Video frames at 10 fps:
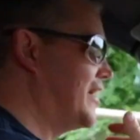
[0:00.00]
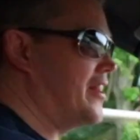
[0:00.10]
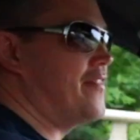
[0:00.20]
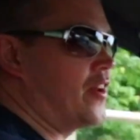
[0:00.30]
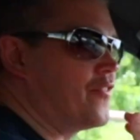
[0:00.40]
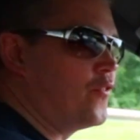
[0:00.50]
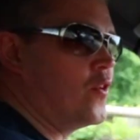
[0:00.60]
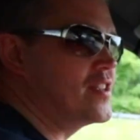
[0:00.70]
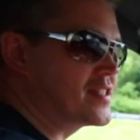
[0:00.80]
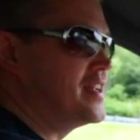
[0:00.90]
I don't have enough
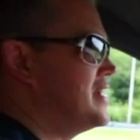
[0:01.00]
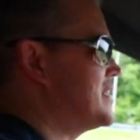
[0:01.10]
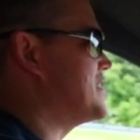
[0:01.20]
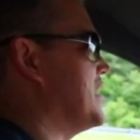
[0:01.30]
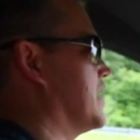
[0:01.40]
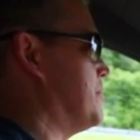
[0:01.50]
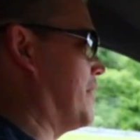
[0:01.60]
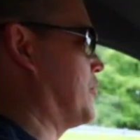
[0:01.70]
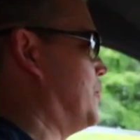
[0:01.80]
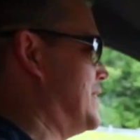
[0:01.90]
voice to shout
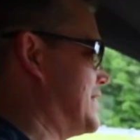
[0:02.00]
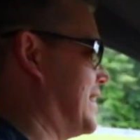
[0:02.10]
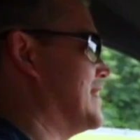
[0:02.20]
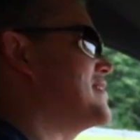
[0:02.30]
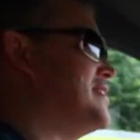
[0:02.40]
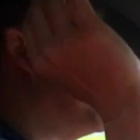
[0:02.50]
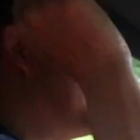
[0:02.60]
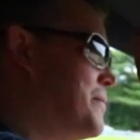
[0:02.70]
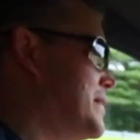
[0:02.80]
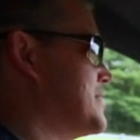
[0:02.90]
above the wind today, so the
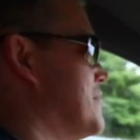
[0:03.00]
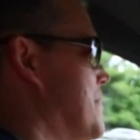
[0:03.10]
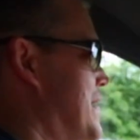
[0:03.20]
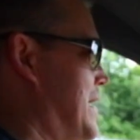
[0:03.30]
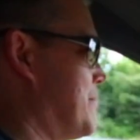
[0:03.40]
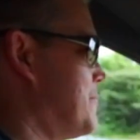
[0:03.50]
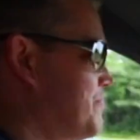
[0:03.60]
top has to remain up.